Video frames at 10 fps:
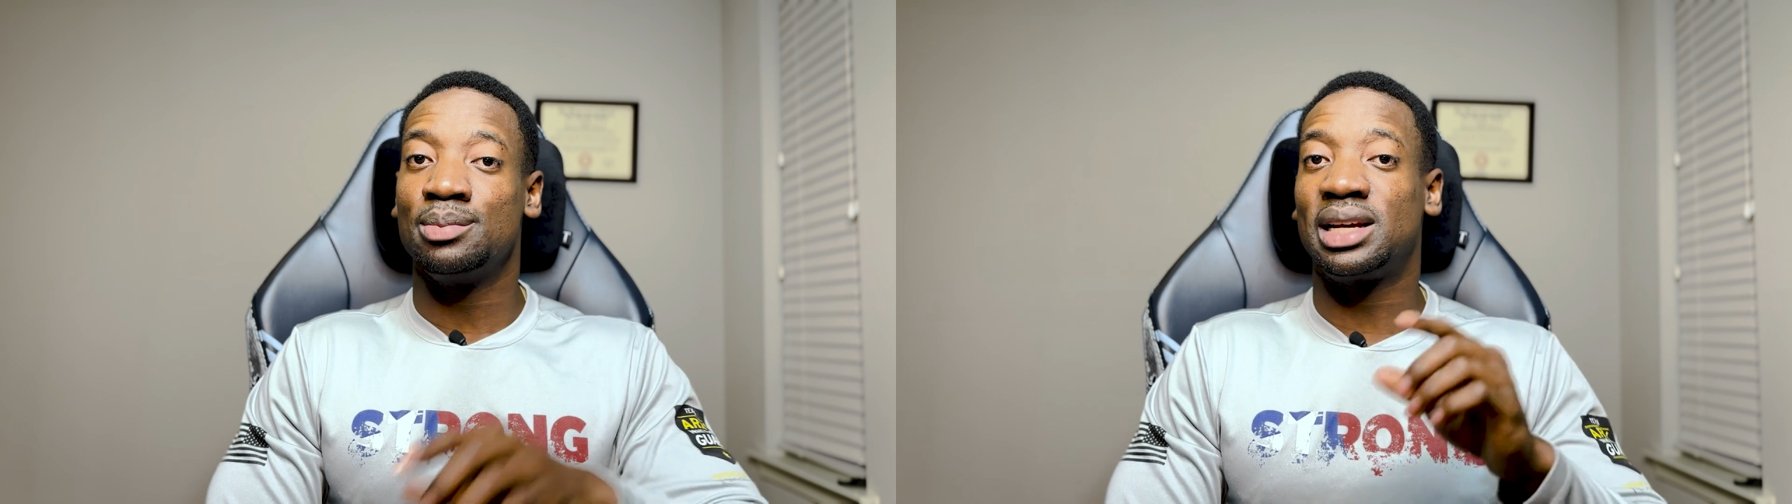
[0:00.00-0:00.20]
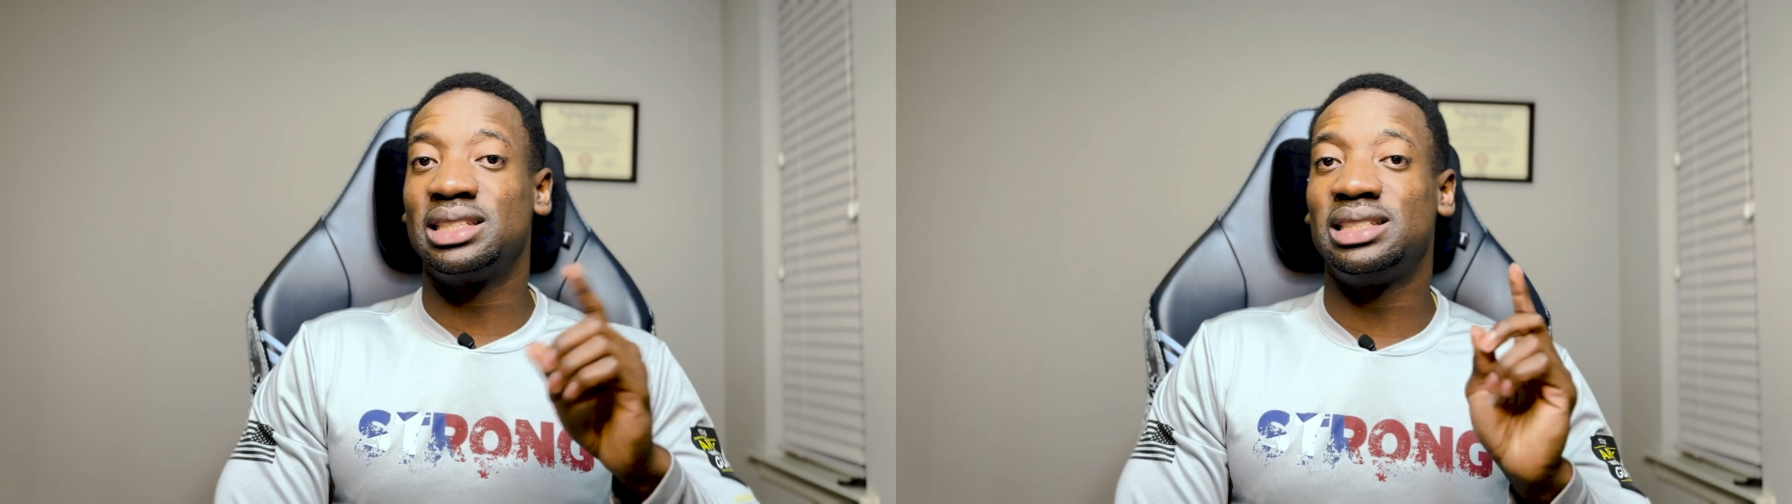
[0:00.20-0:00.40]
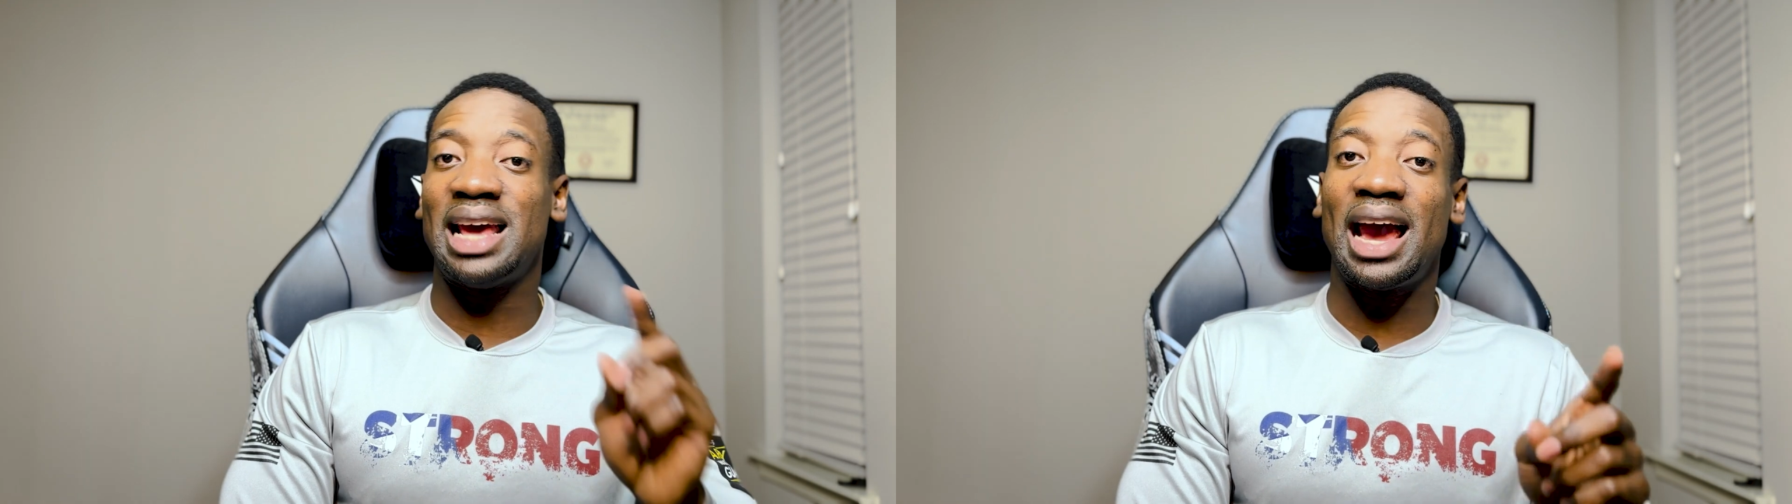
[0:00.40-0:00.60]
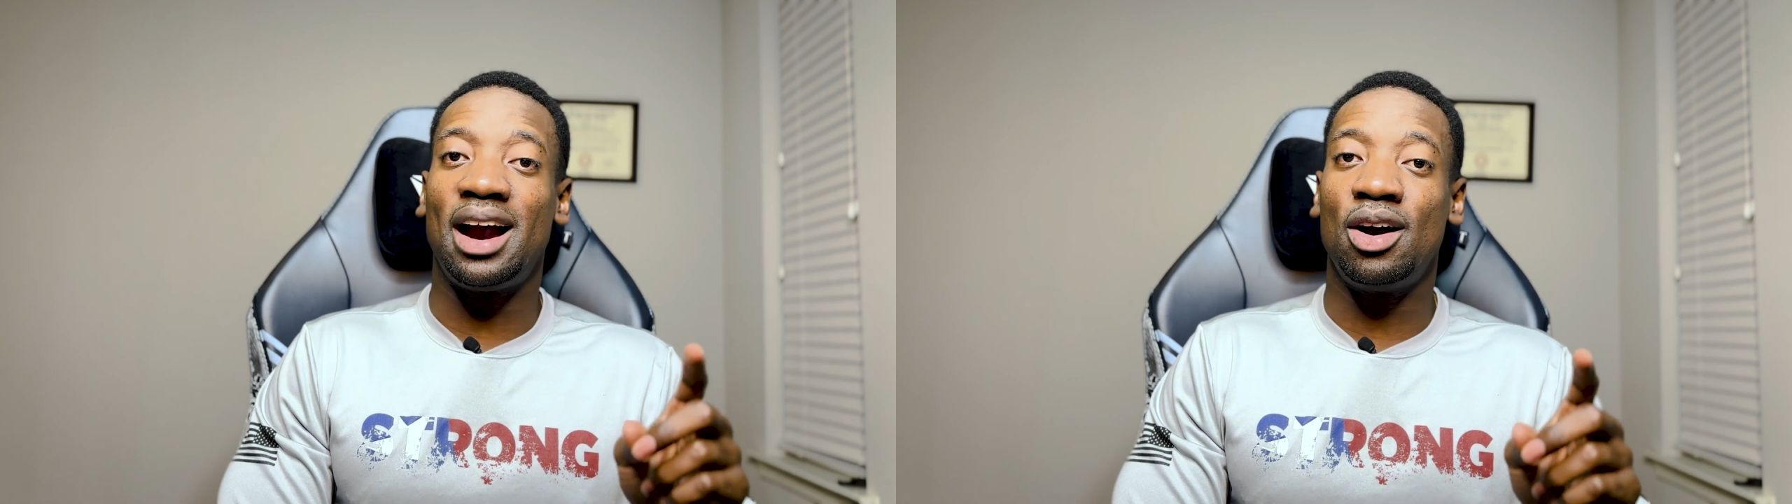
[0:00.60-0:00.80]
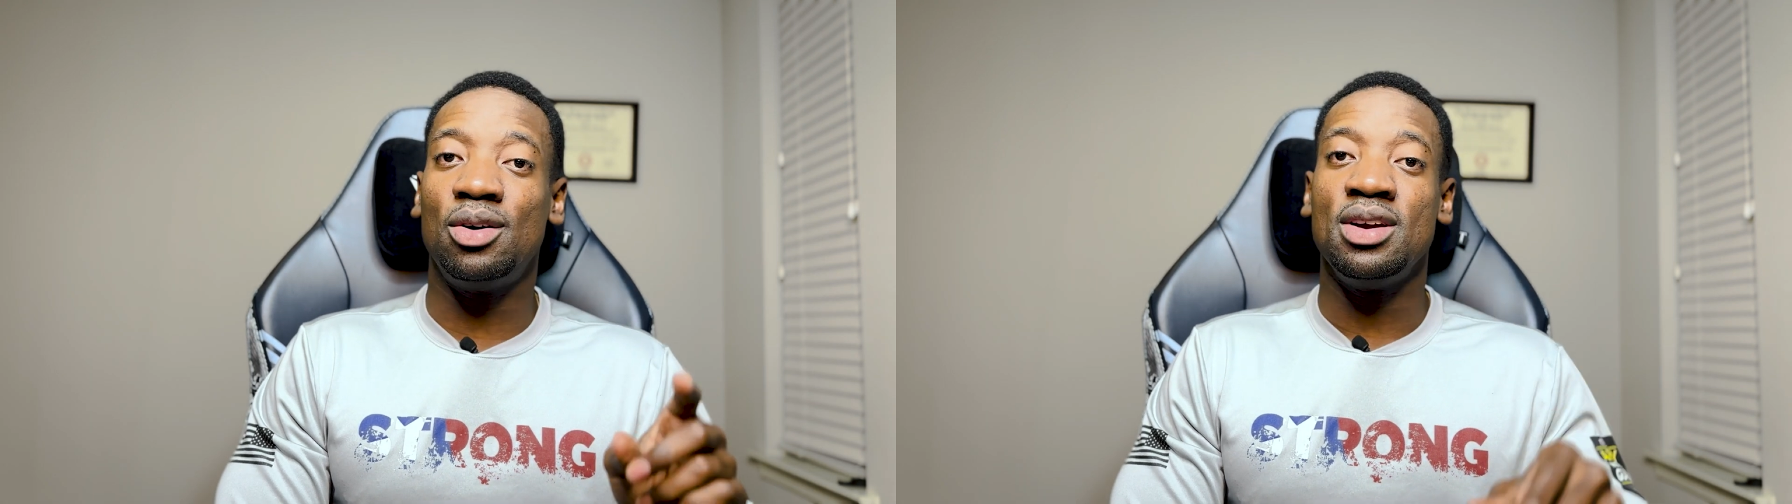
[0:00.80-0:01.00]
Because
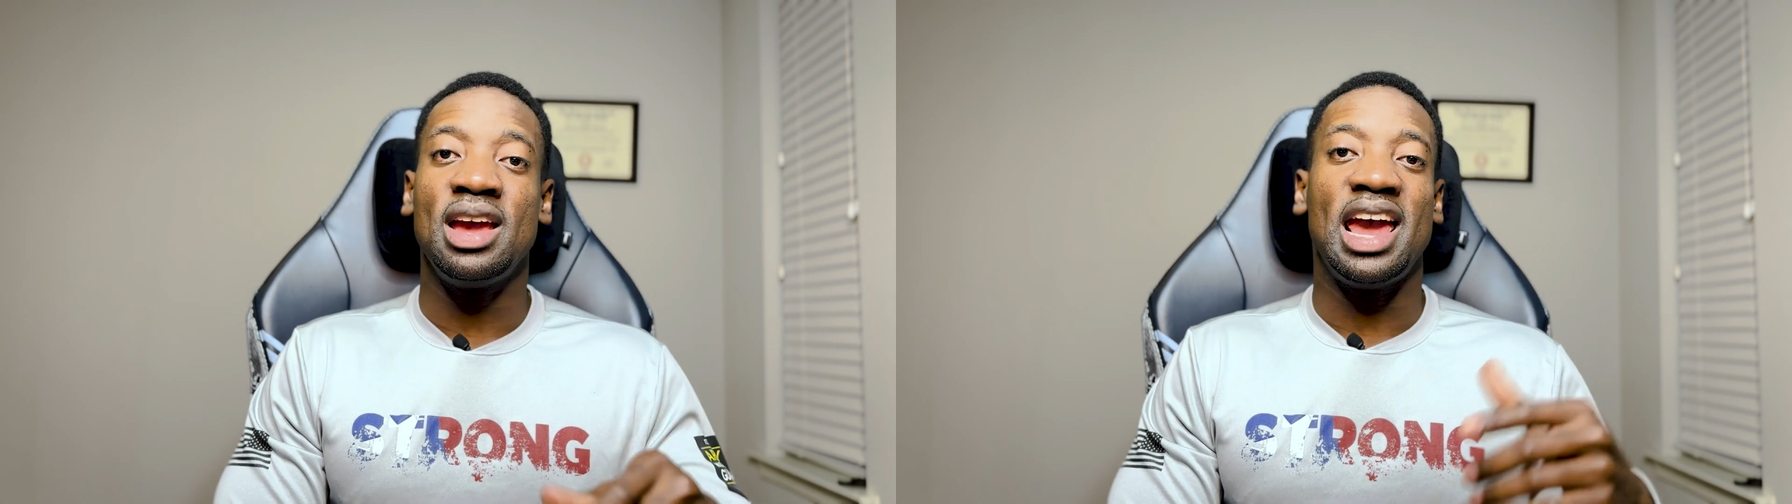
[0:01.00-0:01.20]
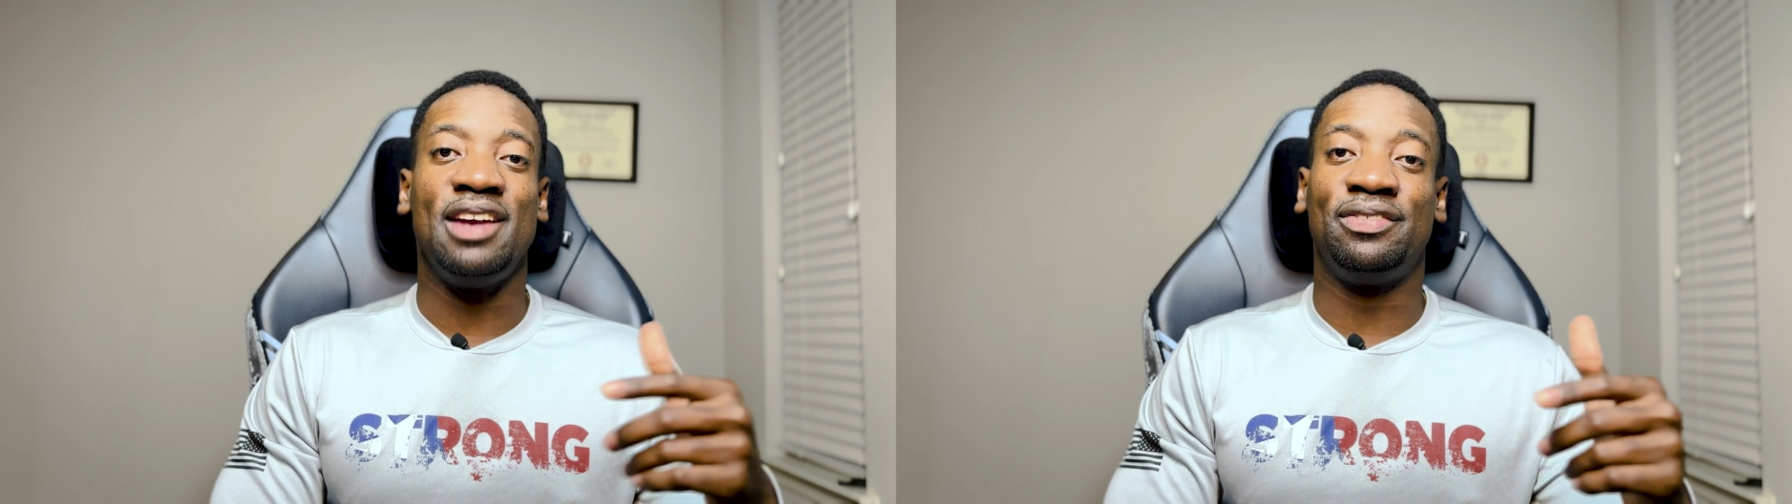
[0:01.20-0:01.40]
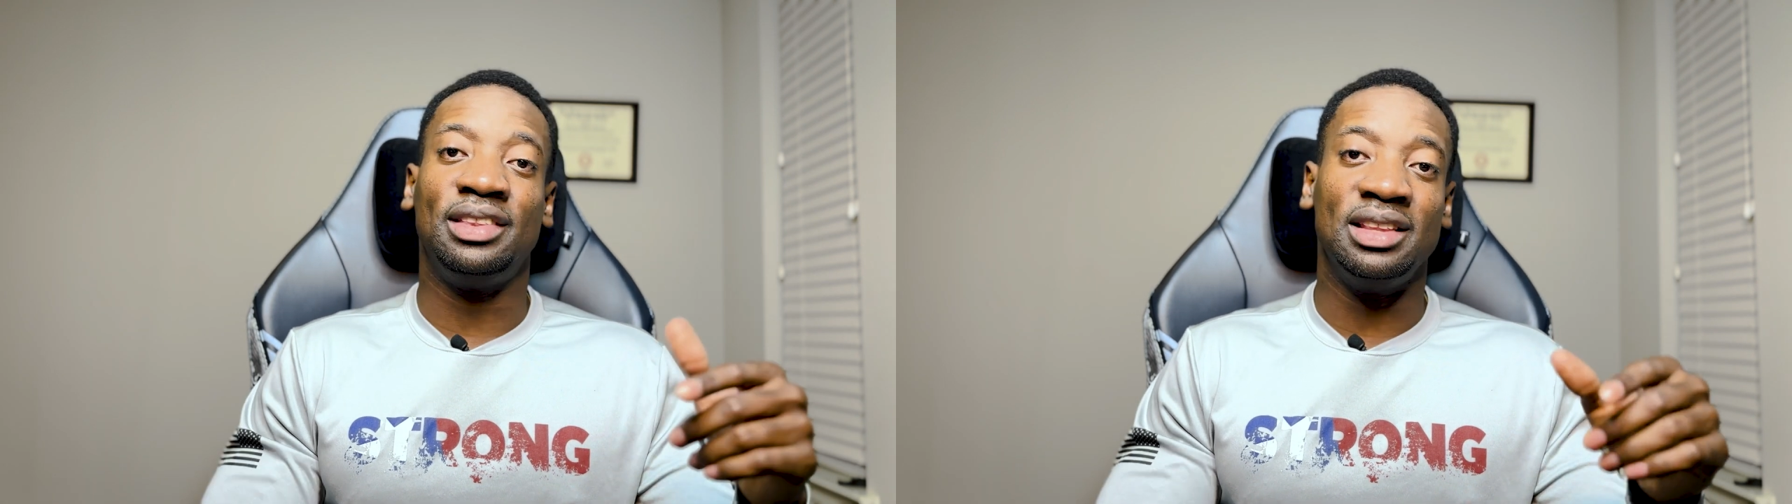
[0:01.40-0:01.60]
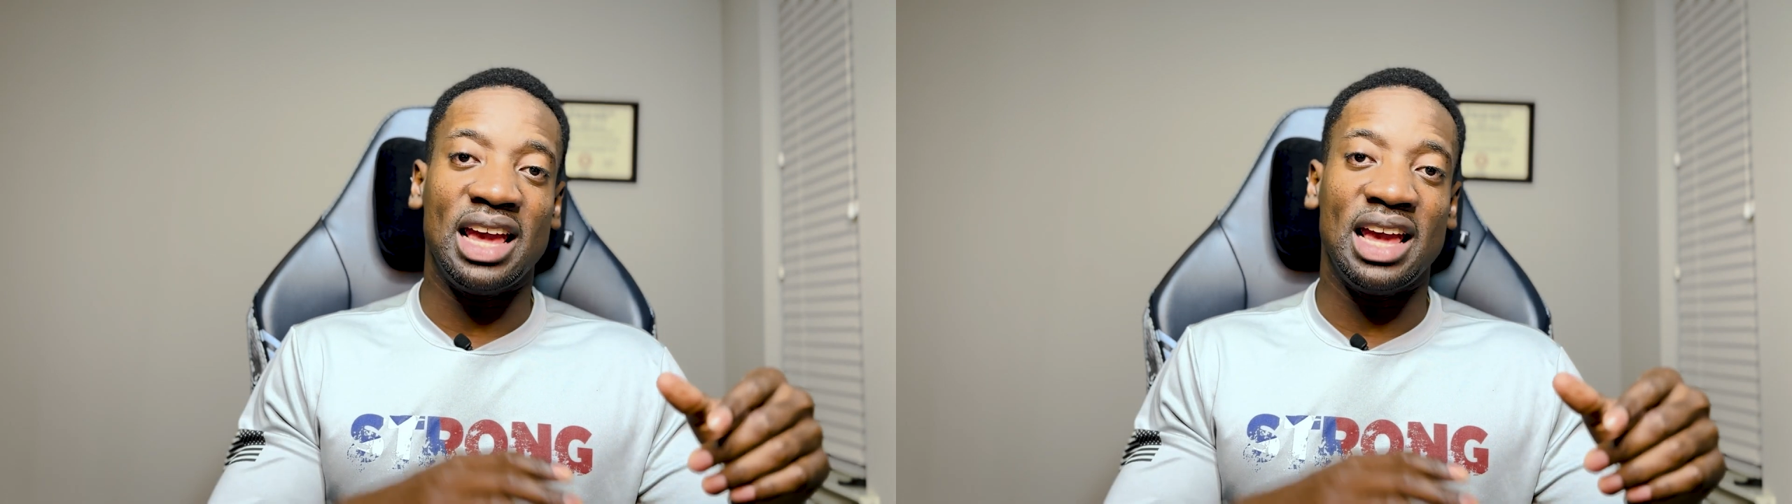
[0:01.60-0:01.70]
now, if